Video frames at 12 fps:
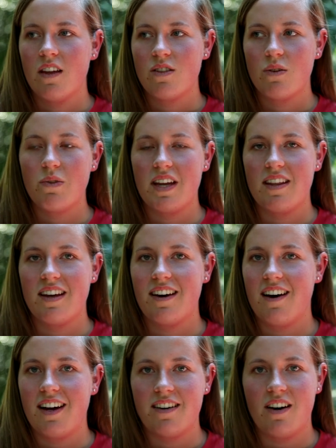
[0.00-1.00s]
the way that
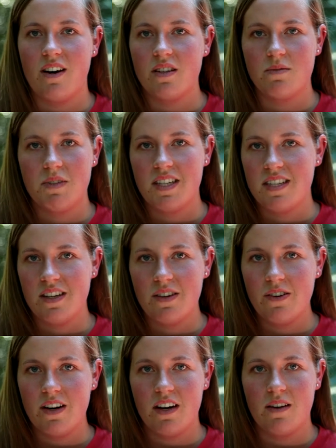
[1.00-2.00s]
God calls me
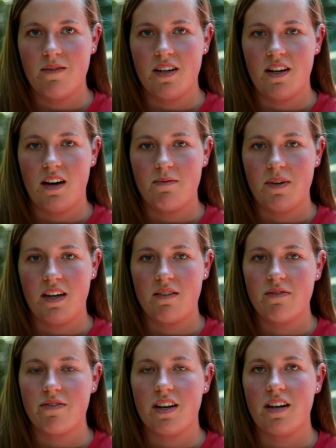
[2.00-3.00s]
to, and not being
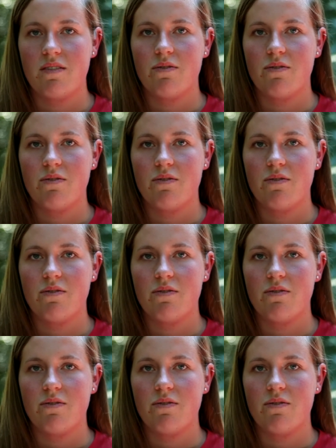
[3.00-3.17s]
afraid